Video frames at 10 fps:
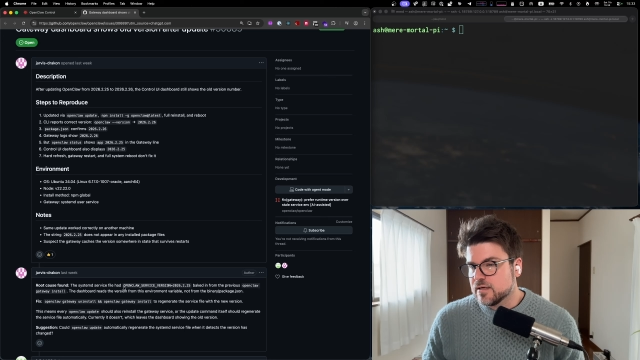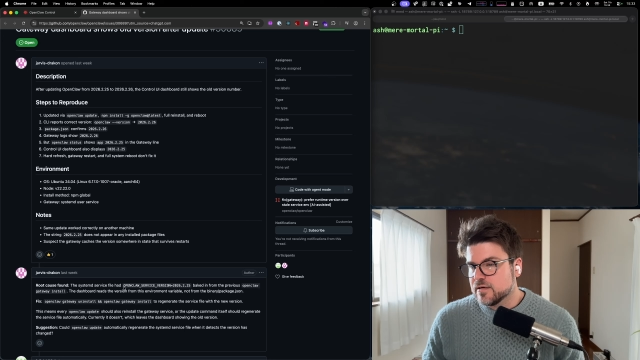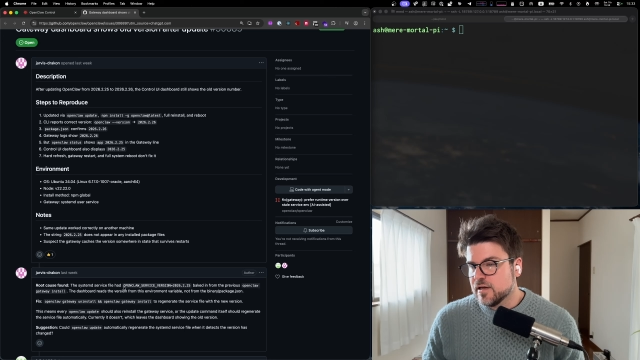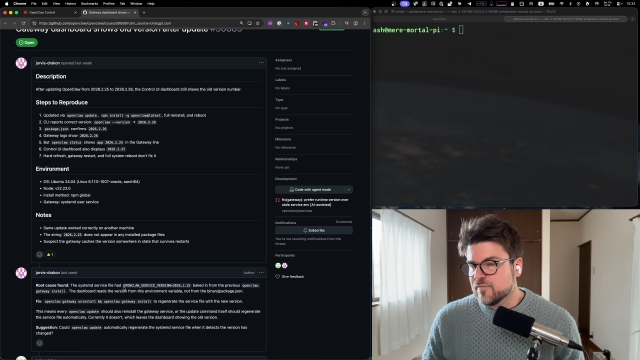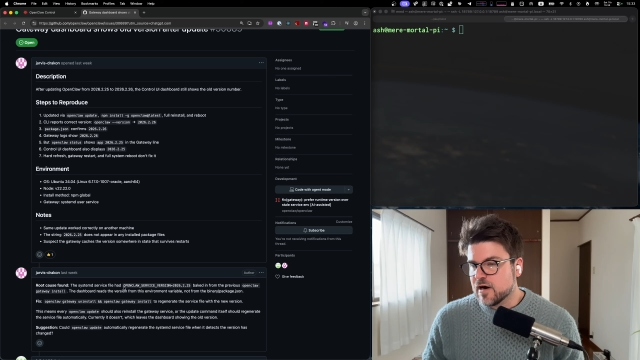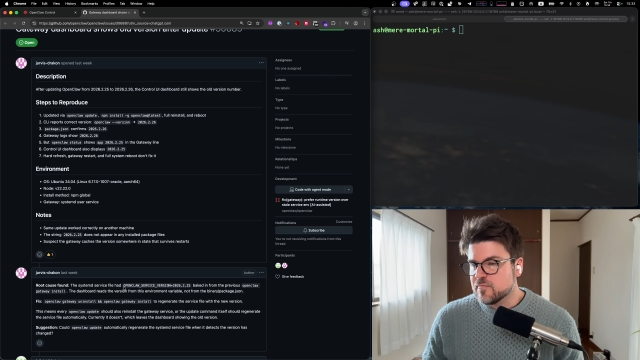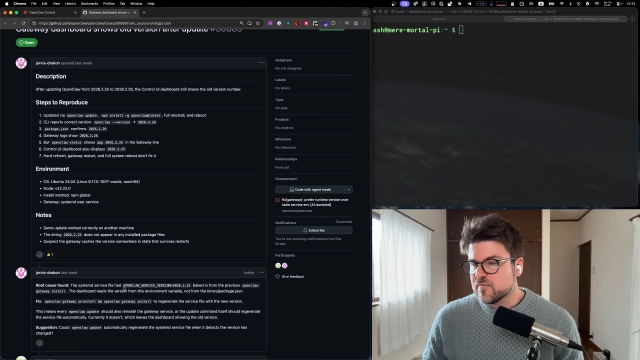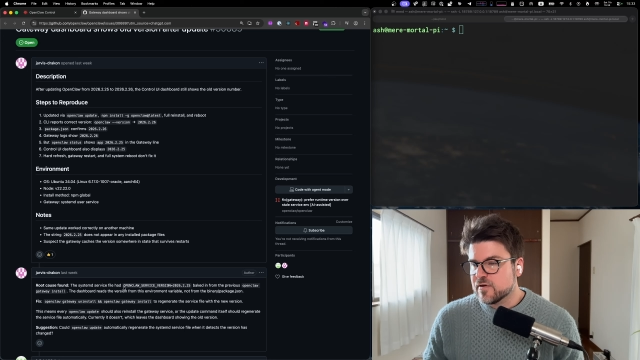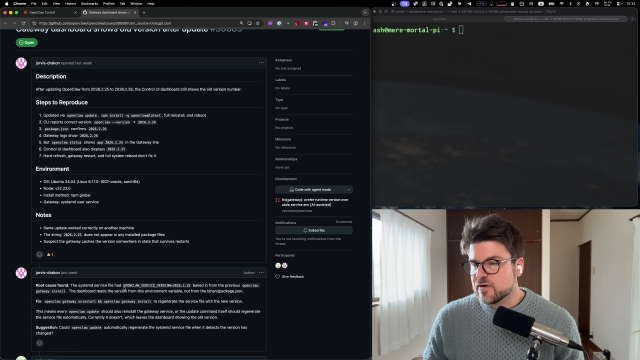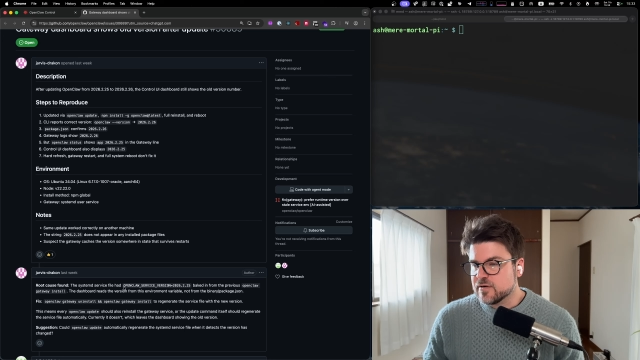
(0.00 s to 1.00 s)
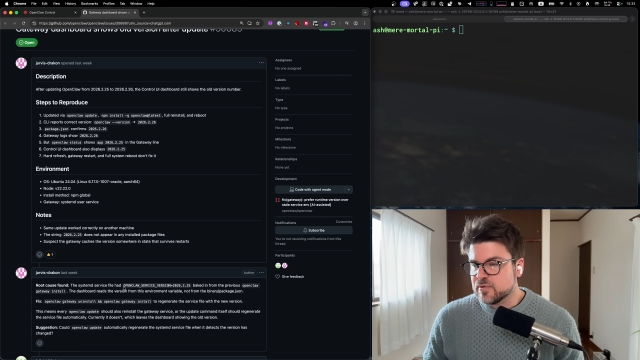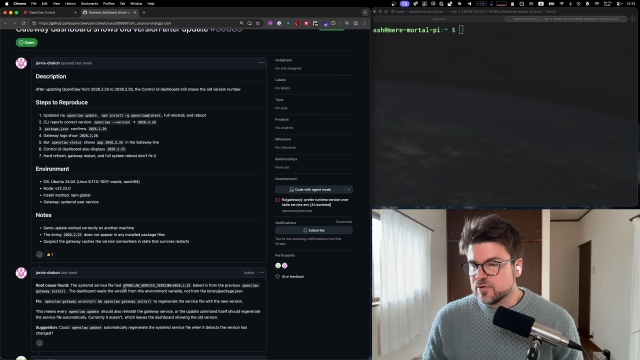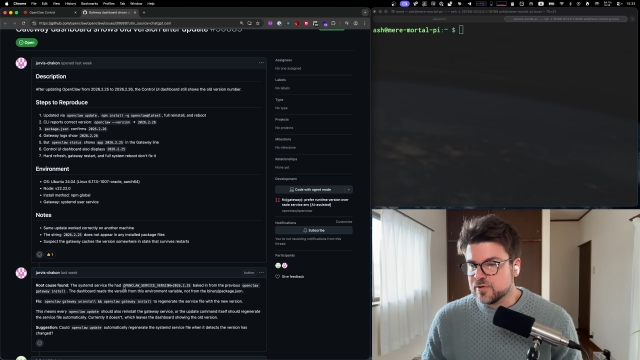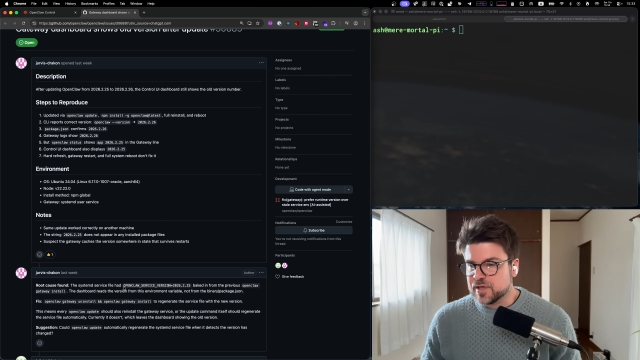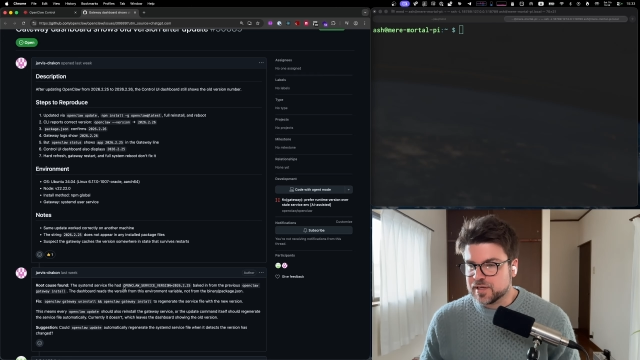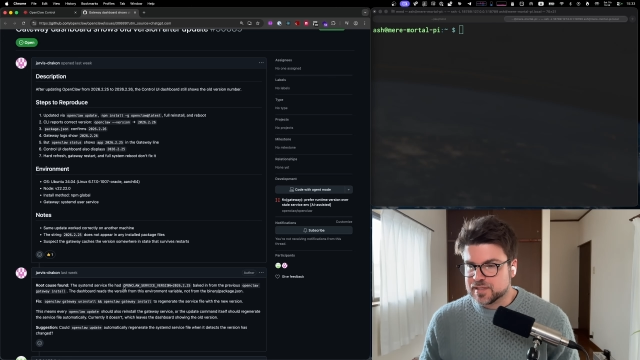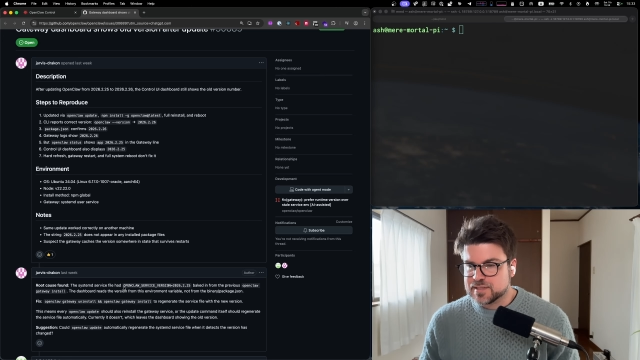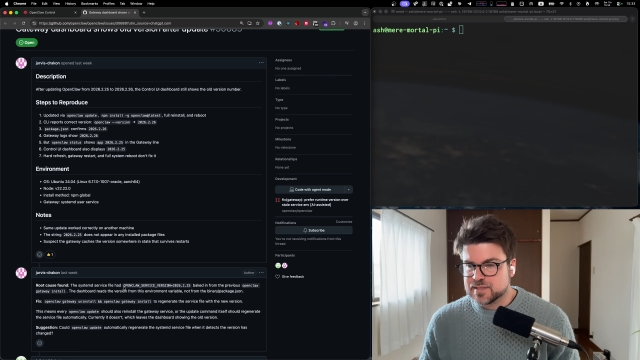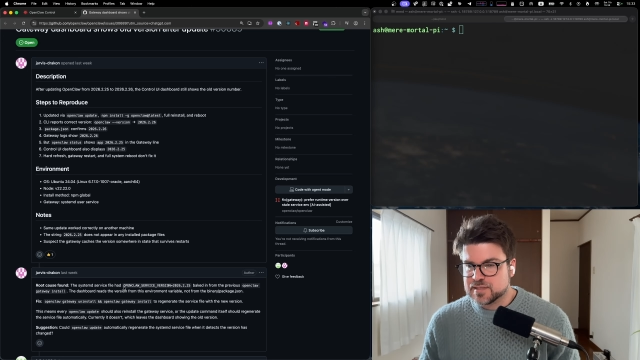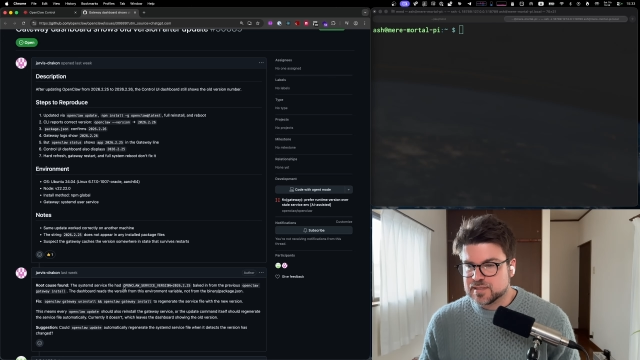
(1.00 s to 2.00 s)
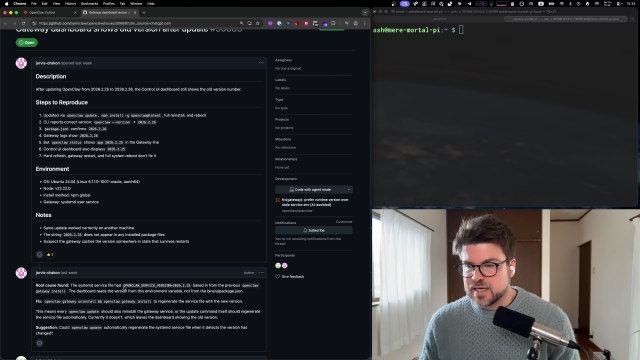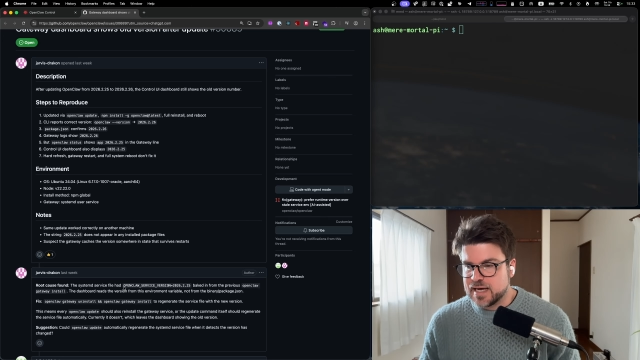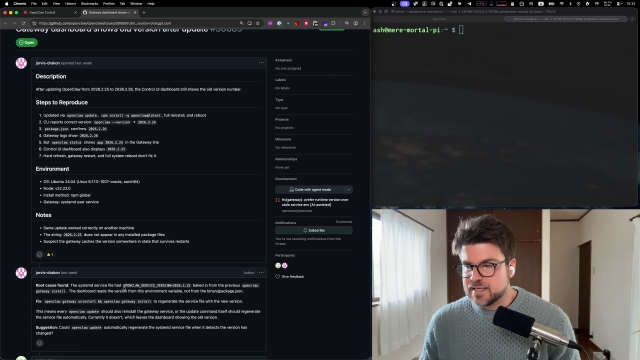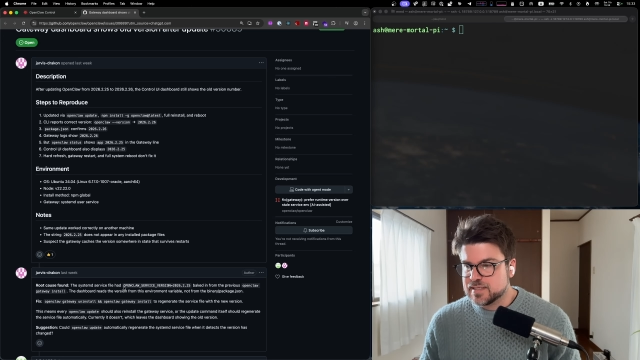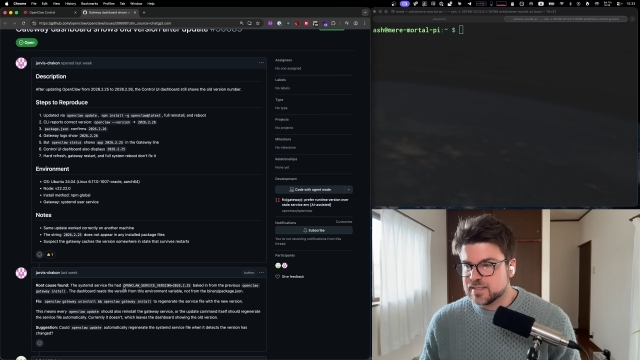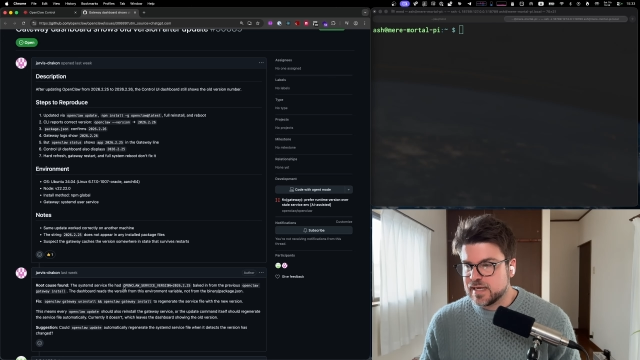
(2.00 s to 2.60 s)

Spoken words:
environment variable that gets set,